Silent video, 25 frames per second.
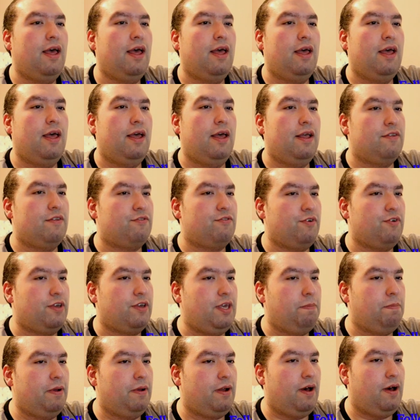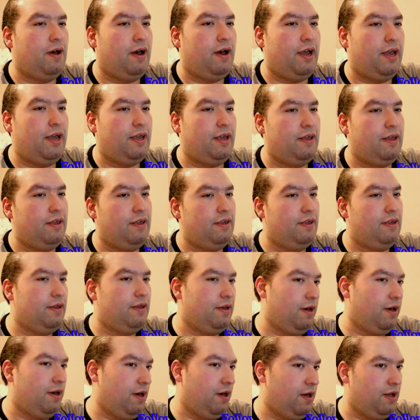So keep an eye
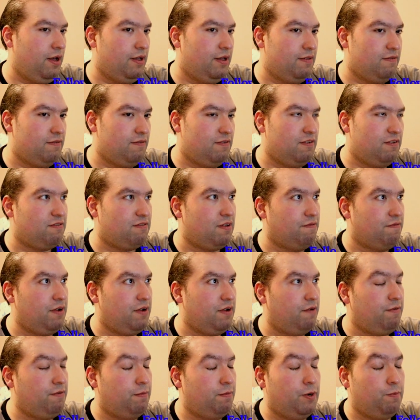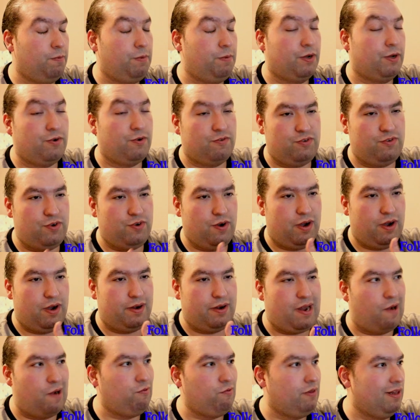on this survival mode, because you are
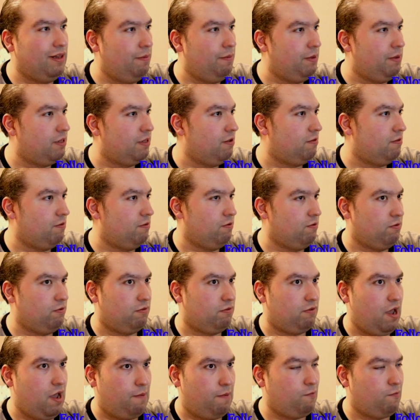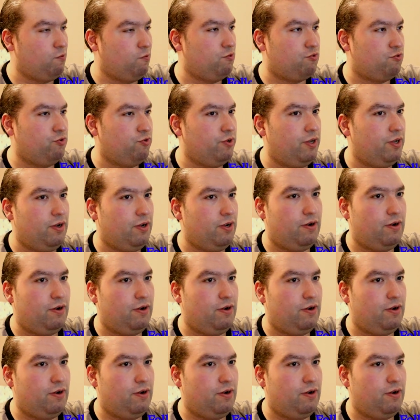not limited to time control here.